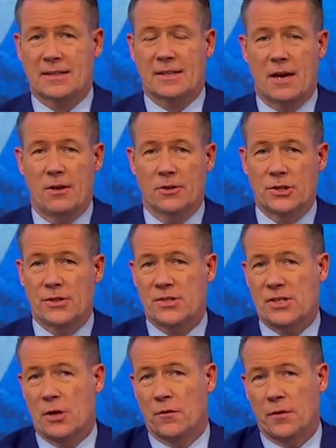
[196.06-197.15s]
technology, the
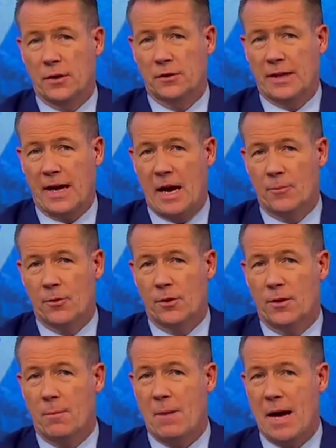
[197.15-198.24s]
center field
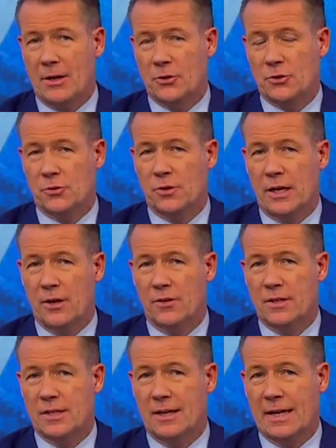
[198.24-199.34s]
camera, the monitor near
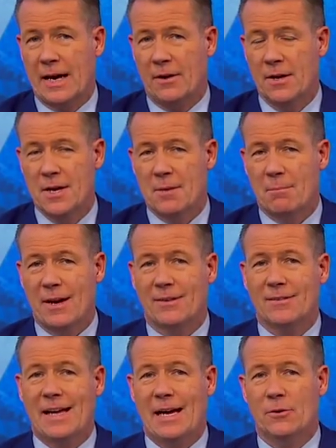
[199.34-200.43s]
the dugout,
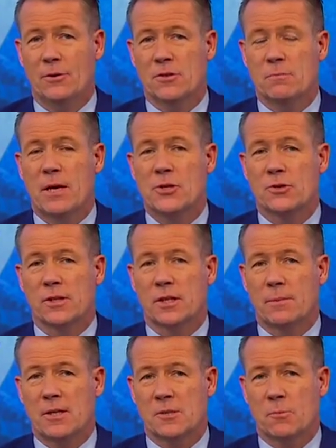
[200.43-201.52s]
Michael, how does Major
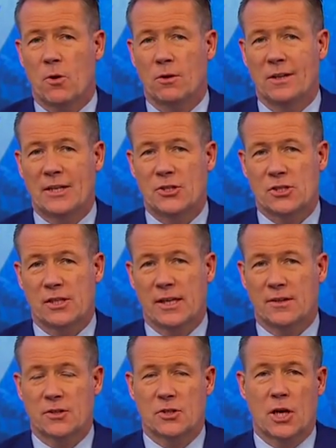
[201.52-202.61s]
League Baseball
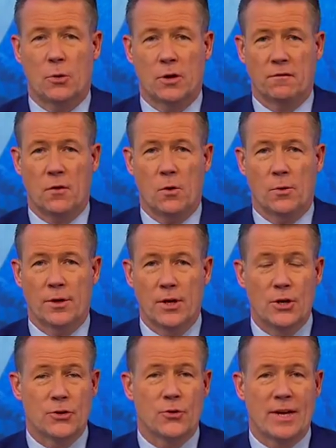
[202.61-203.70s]
legislate this going forward?
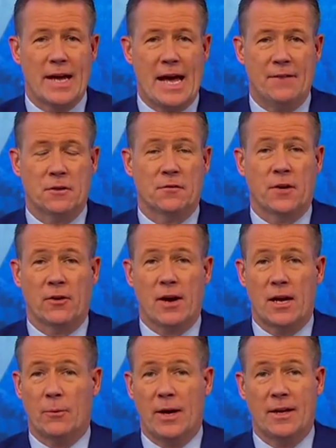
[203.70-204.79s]
Do they have to figure
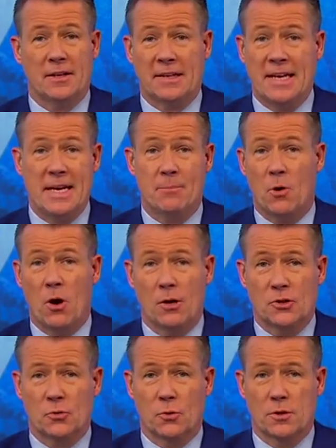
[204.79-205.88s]
out a way to keep
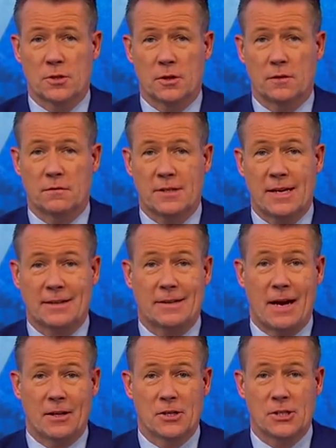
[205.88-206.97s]
all sorts of
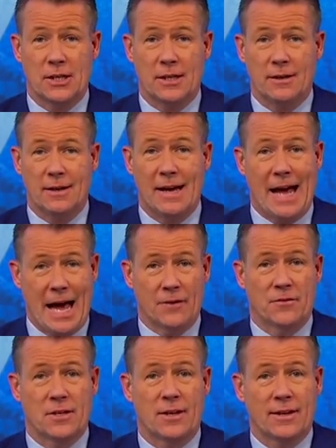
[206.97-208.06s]
technology out
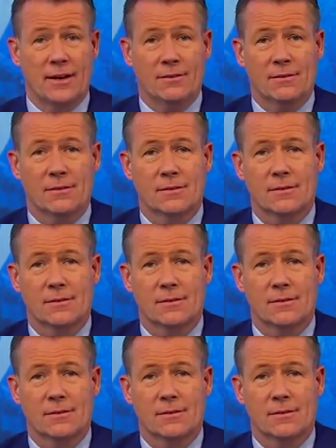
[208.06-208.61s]
of the dugout?